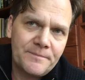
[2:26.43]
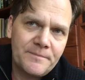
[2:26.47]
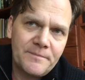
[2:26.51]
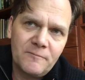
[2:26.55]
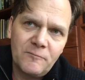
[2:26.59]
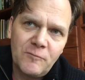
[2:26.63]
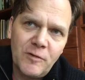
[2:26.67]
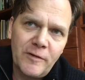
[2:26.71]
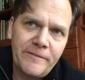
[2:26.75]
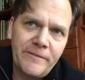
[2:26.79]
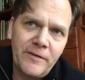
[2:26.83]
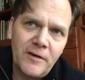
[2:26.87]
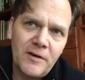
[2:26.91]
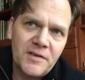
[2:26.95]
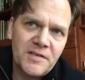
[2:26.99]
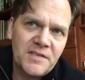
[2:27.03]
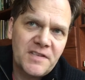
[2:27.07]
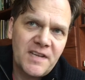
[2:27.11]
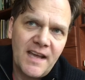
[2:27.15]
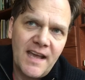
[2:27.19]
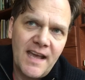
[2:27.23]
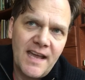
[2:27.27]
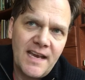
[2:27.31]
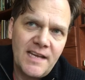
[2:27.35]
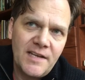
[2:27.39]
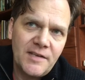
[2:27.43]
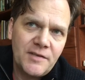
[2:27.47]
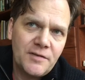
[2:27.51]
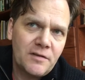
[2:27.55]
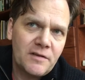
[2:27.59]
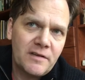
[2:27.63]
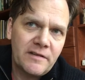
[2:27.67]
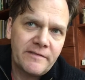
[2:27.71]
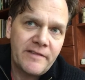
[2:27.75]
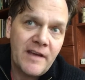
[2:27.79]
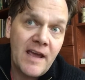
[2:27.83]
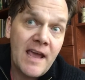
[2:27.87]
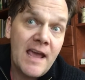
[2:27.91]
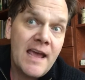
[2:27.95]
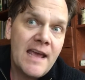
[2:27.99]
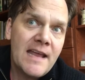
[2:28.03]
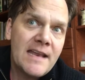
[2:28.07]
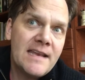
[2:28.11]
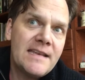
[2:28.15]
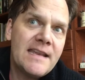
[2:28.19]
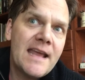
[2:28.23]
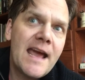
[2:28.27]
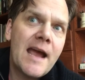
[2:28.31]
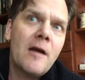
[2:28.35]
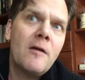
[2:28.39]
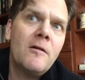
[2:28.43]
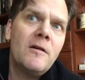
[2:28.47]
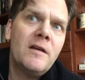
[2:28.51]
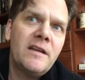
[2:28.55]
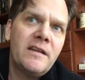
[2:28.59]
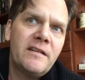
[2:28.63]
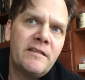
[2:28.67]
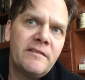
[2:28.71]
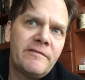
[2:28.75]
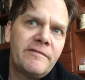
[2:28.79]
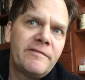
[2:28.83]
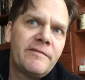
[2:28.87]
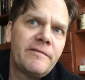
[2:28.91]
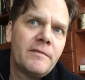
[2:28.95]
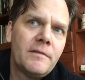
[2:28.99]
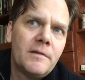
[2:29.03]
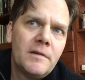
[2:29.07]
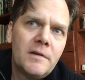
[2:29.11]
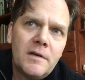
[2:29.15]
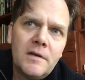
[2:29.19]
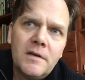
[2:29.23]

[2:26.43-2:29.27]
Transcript: refers to any sort of narrative